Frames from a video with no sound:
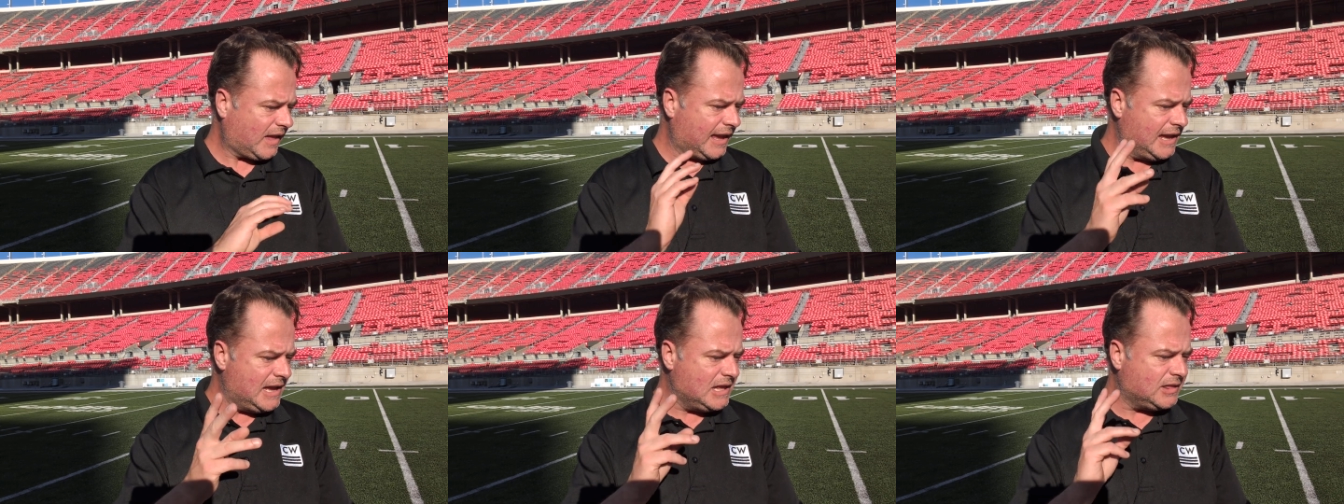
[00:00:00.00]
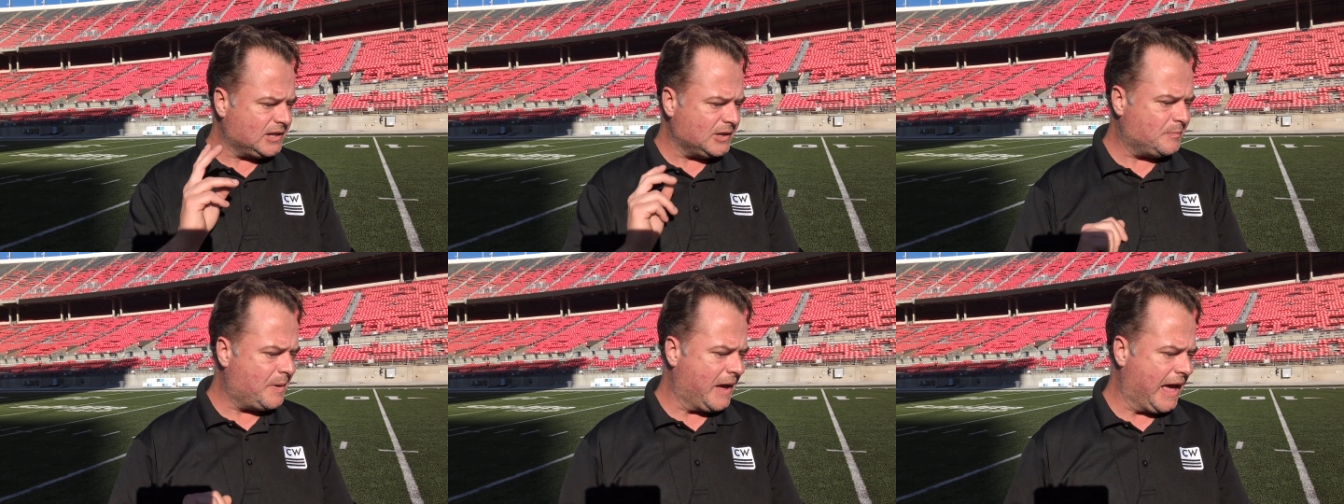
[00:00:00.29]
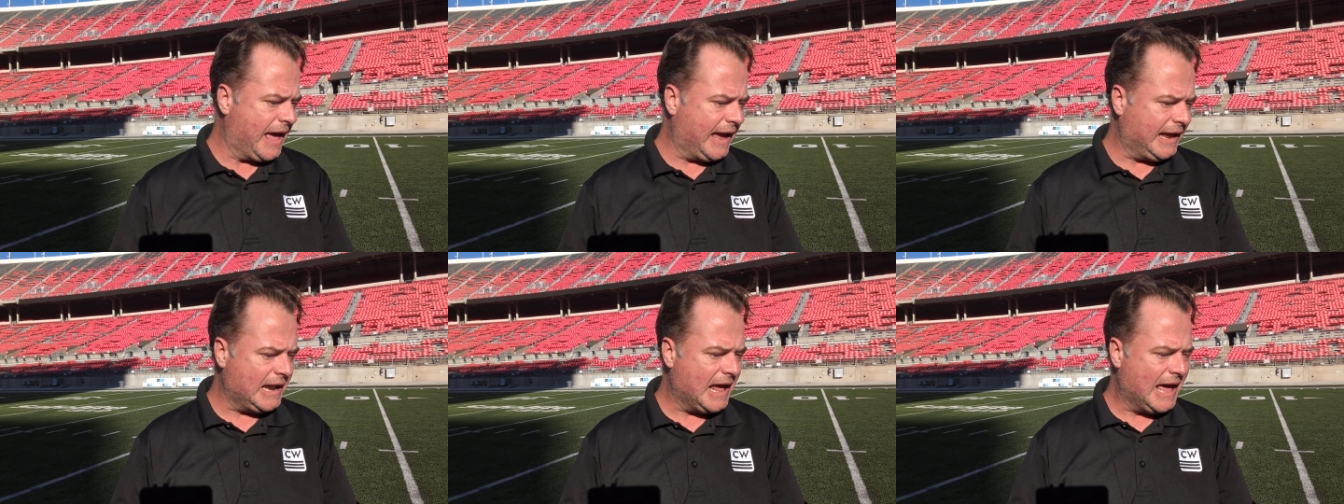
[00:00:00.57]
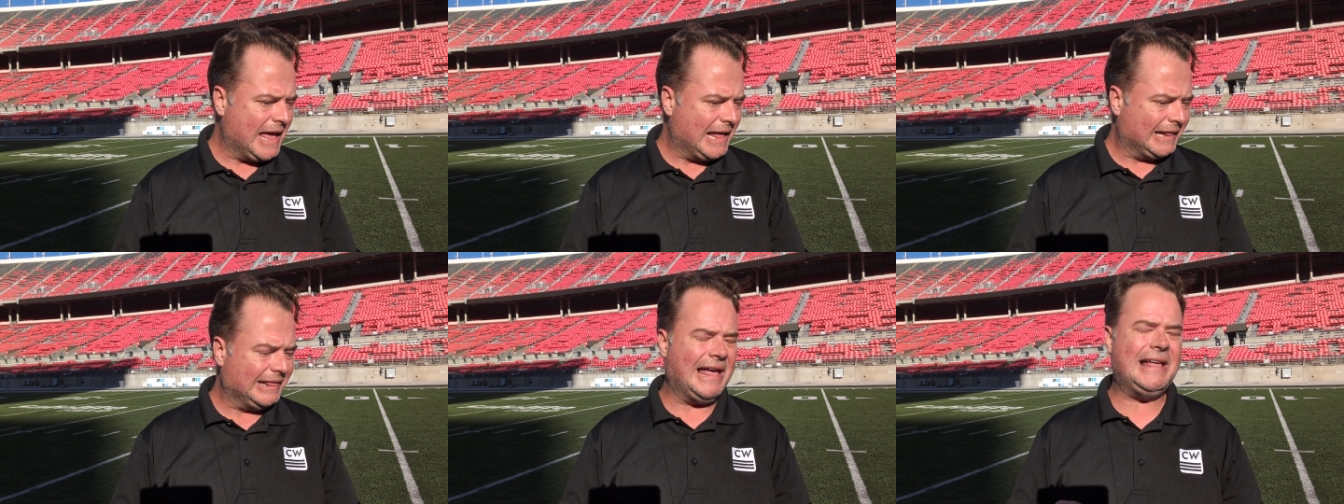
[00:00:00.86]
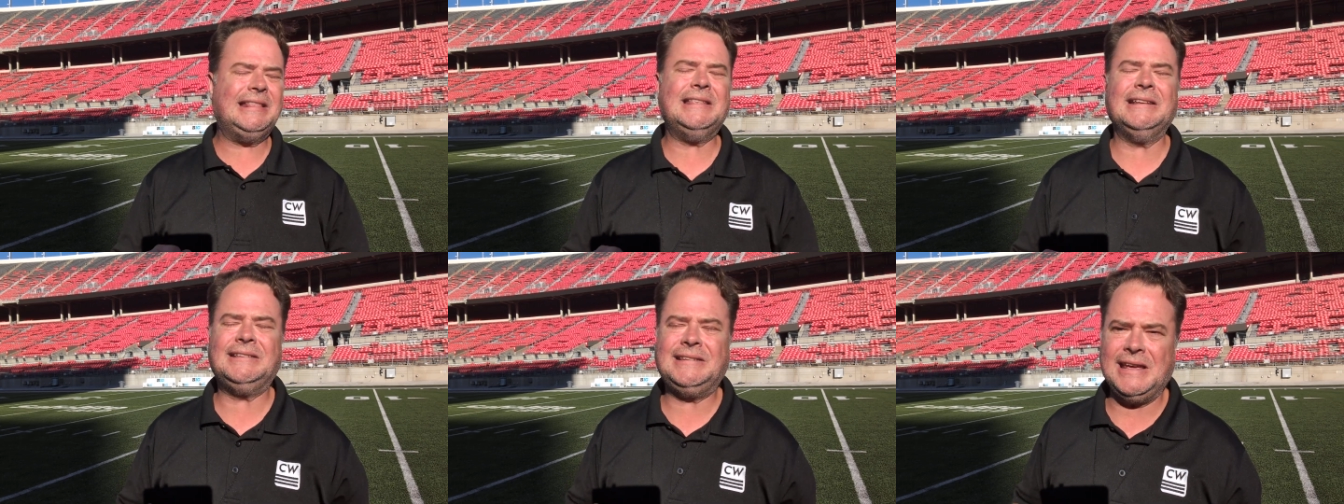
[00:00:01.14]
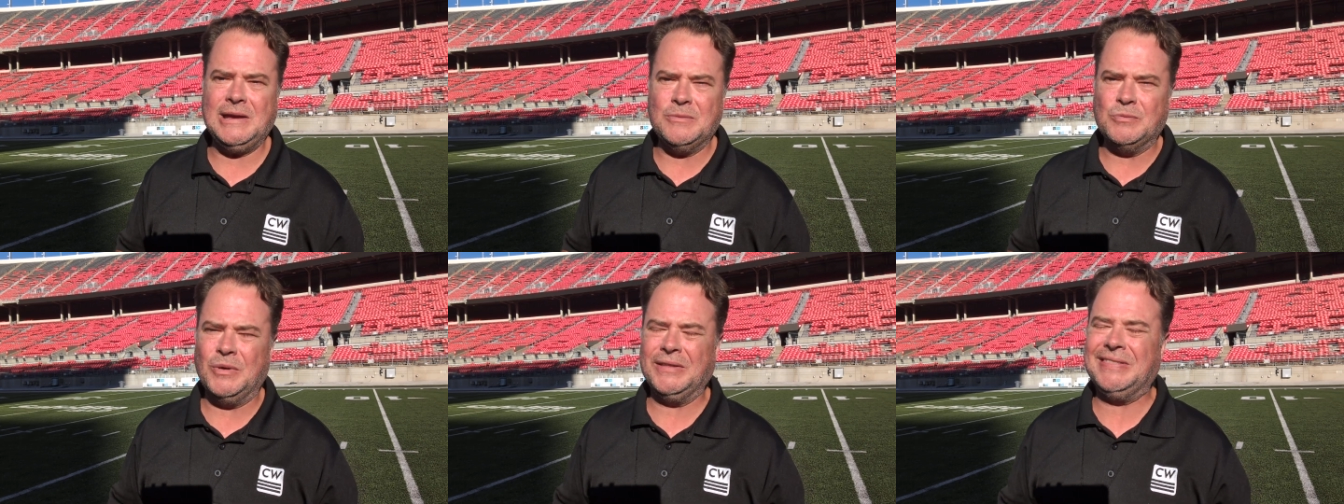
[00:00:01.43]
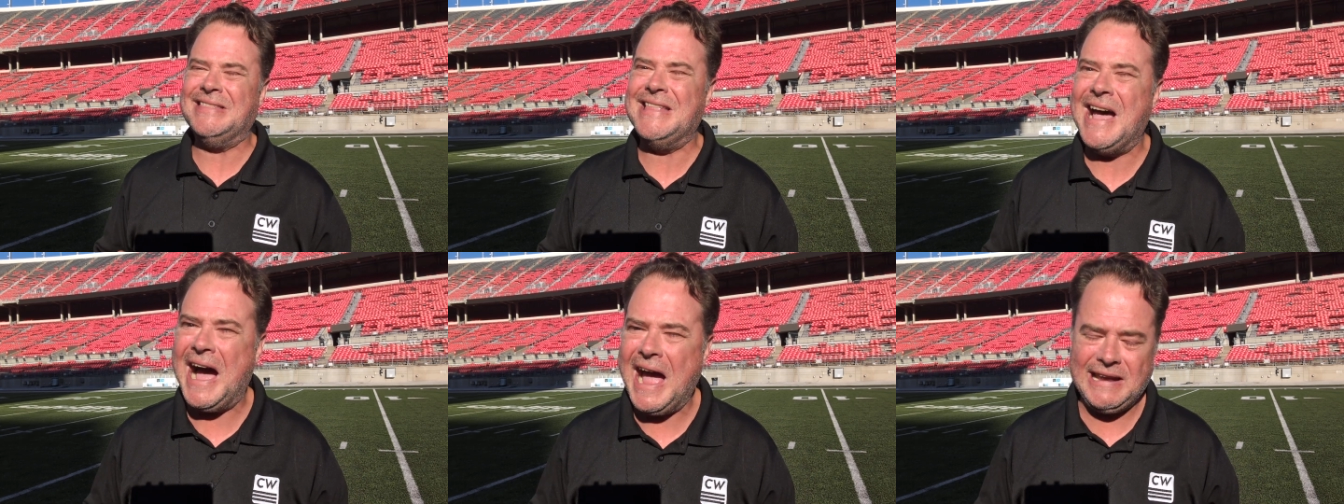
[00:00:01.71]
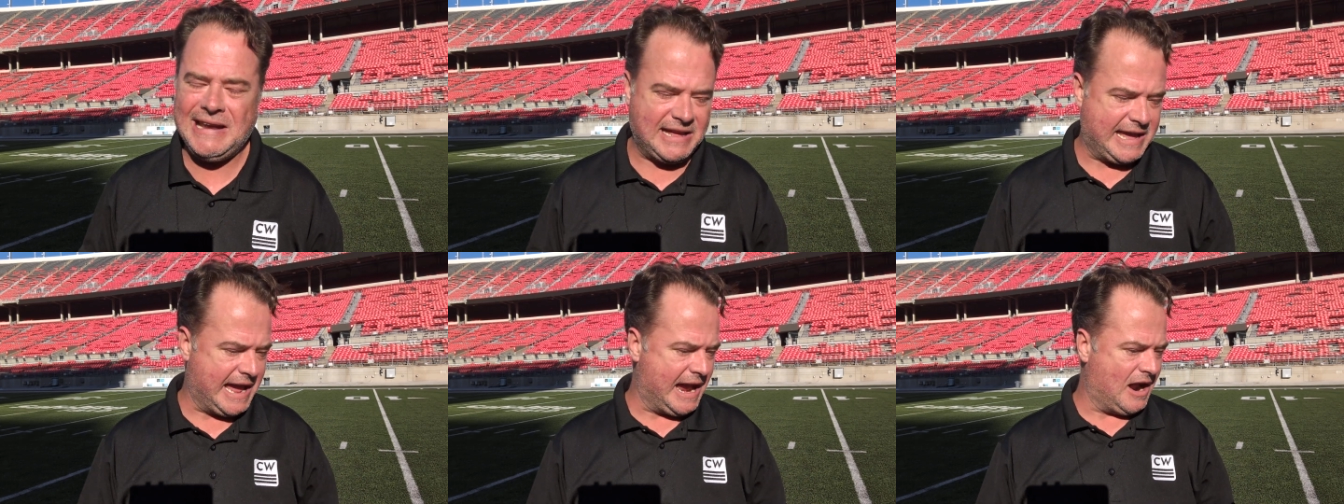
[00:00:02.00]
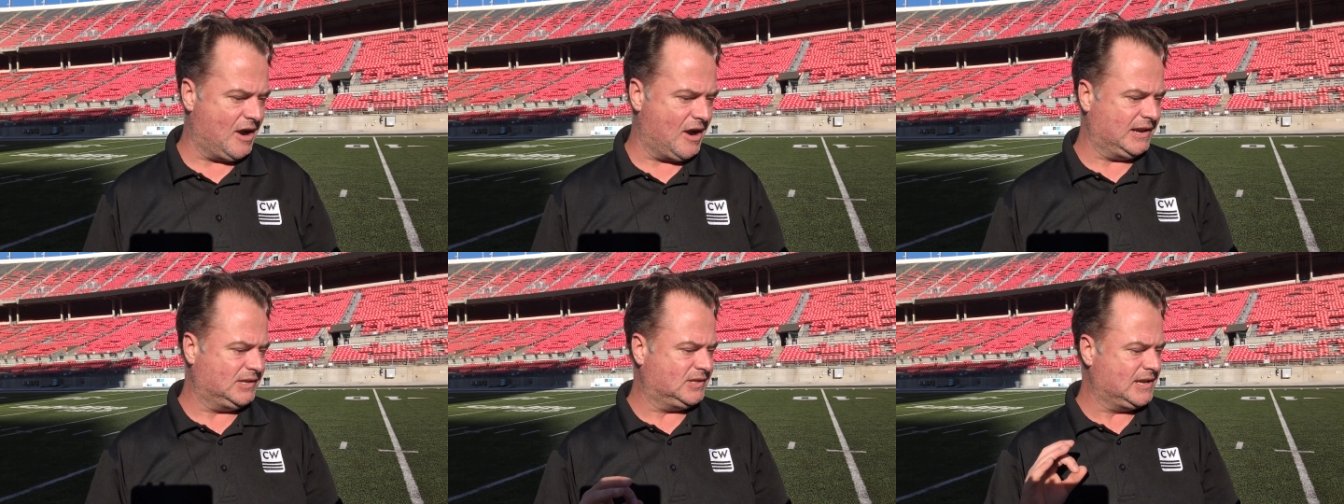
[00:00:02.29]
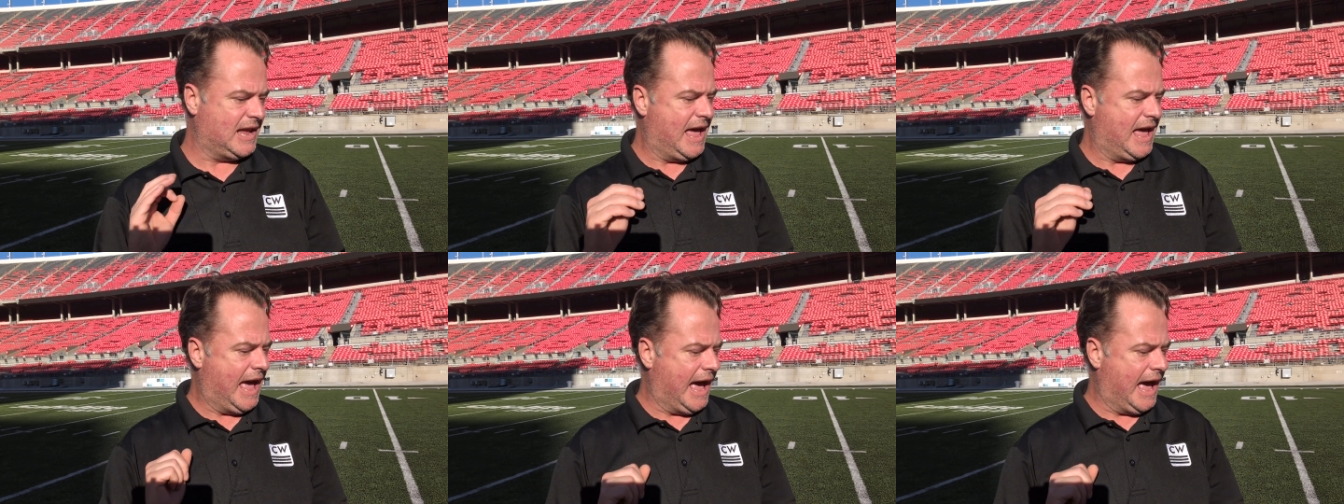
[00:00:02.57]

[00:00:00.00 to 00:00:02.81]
Ethan Payne led the team with 9 carries,